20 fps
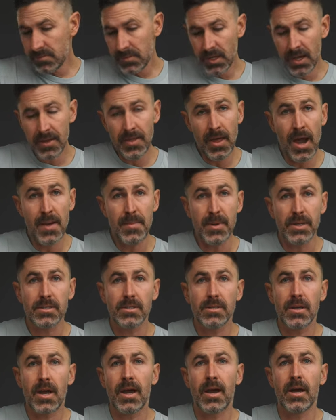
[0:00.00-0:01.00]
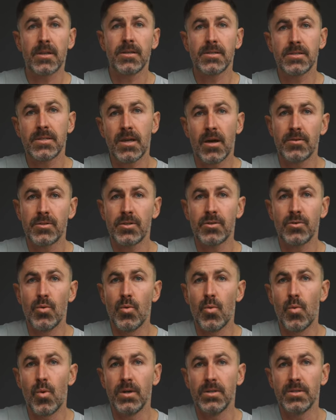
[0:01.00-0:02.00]
And the IBIS, I got this down to
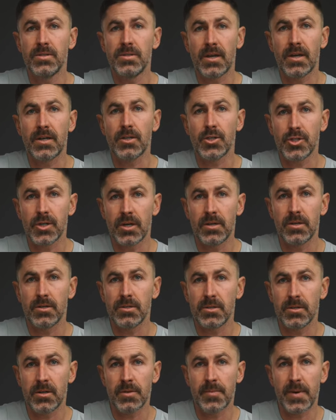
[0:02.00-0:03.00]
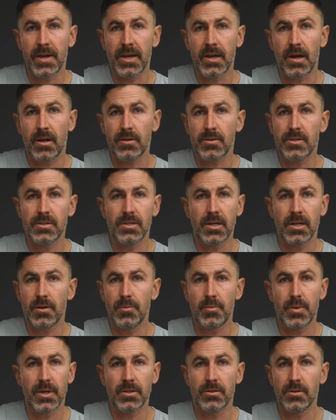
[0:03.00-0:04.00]
1 second shutter sitting on my couch, just taking a
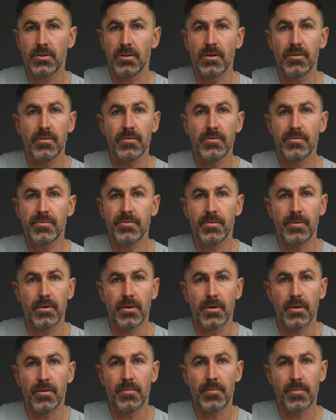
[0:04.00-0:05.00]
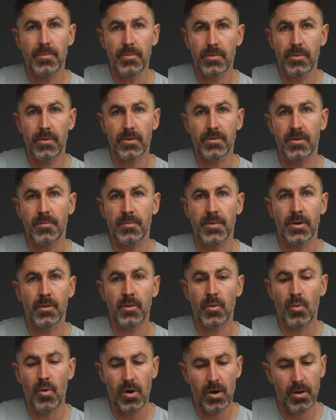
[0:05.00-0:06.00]
picture of something on
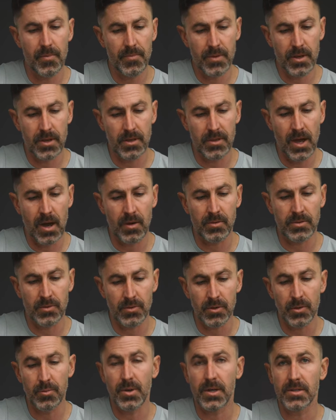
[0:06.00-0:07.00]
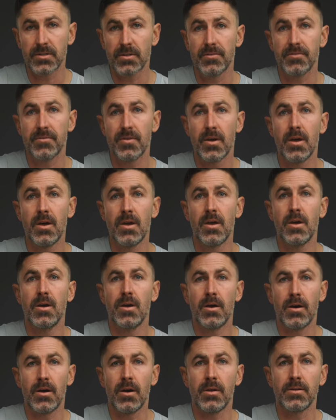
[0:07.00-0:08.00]
the wall. And that was really impressive.
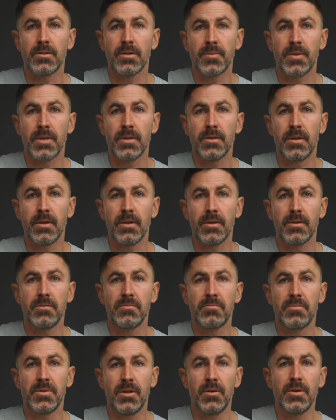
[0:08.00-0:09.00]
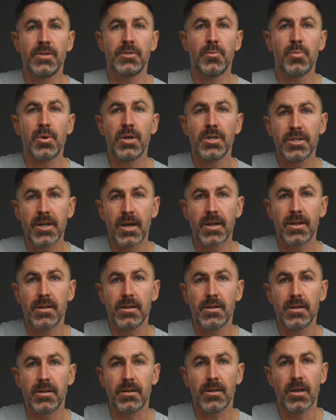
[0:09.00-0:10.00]
Something that, you know, is
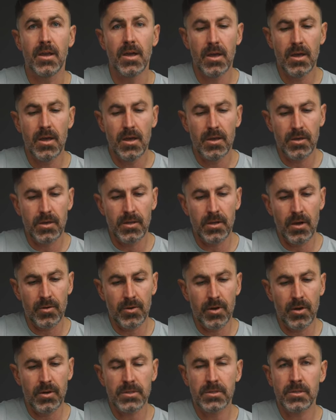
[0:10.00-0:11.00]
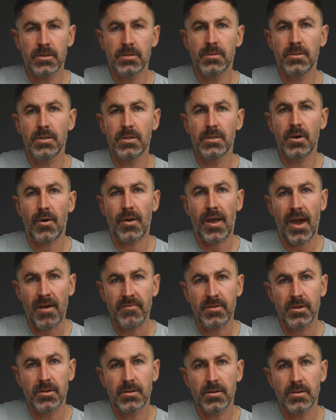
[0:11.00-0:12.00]
appreciated, and you don't notice it till you don't have
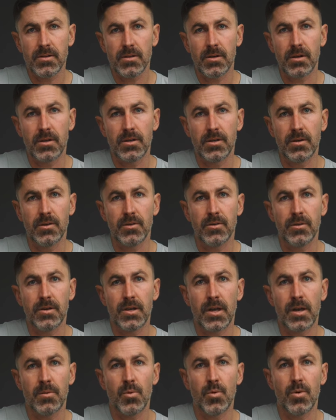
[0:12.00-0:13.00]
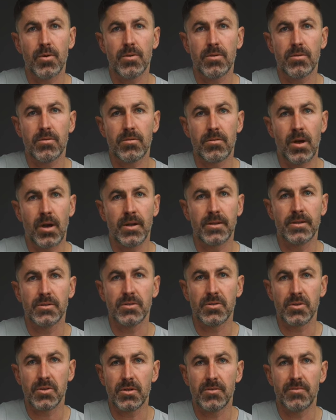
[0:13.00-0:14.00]
it. You go to a camera with not as
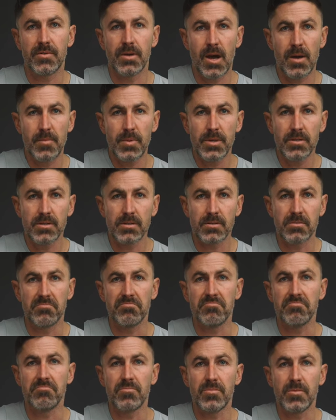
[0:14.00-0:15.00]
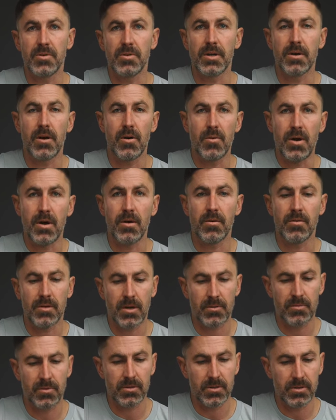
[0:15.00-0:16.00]
good of an IBIS and you're like, oh, well,
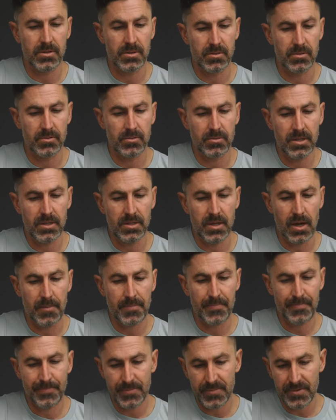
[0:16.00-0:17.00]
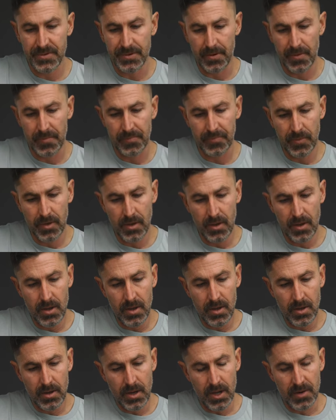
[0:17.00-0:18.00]
I really do need that. So
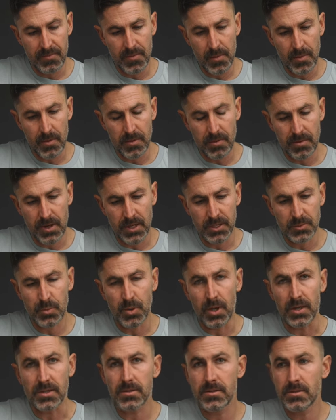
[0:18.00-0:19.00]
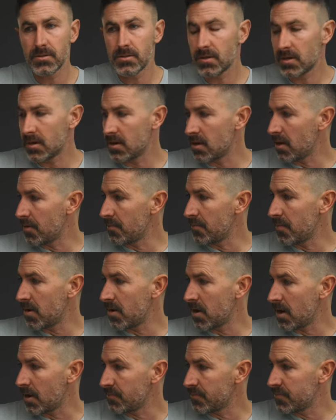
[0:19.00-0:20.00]
kind of a nice plus. All
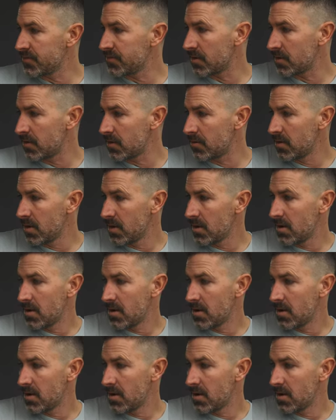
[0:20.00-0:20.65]
right. So